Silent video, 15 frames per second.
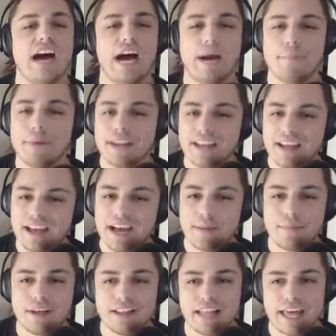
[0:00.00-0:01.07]
I'm gonna, I'm
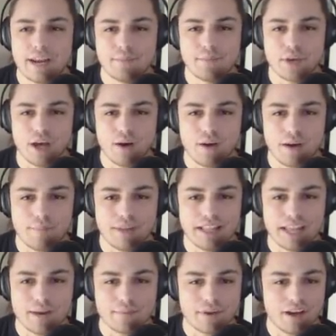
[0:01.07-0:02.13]
gonna let him go. I'm gonna
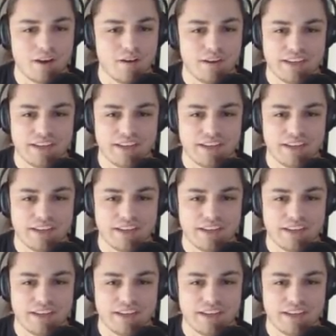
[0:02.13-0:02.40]
let him go.